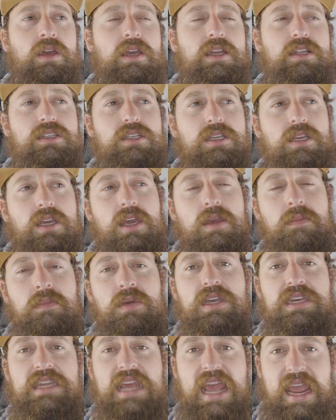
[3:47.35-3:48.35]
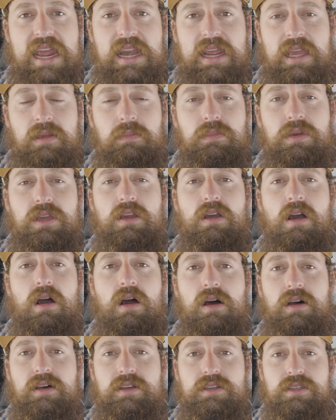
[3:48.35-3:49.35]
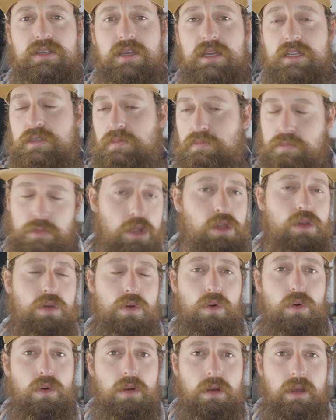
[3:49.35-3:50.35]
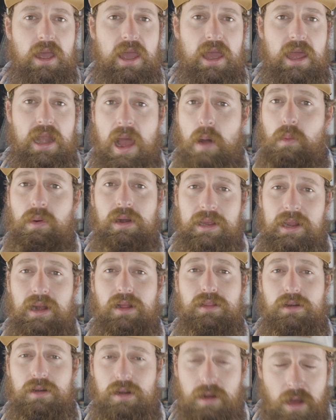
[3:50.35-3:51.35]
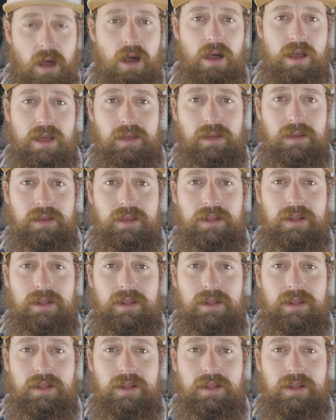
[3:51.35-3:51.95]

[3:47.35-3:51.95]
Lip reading: intimidating because it's new and I want to get out there and hunt.